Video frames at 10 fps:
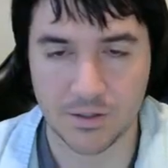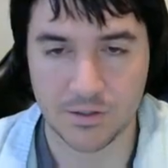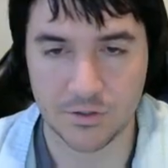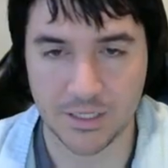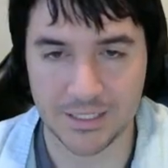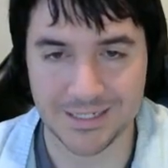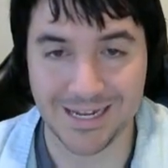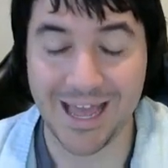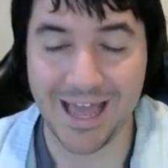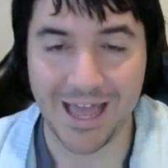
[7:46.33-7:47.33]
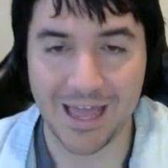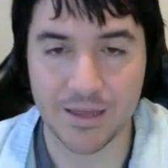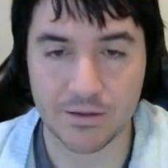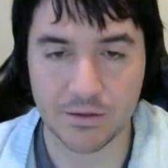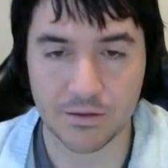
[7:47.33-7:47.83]
So that's an
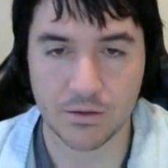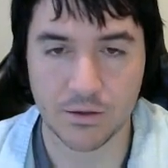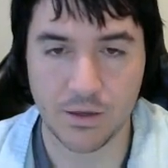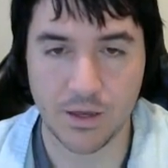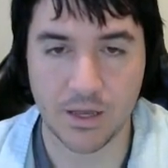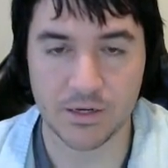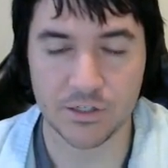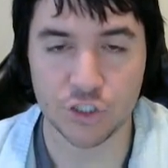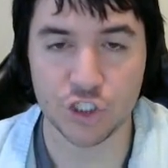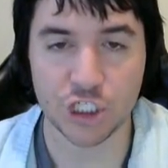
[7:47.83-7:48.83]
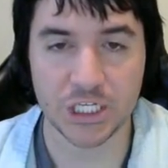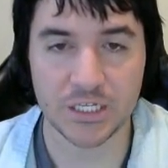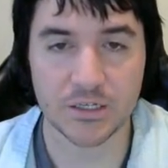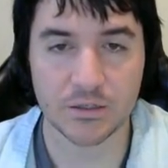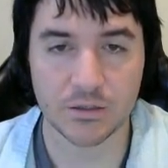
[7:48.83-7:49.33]
A and a
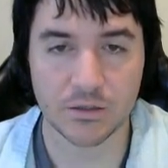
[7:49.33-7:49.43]
G.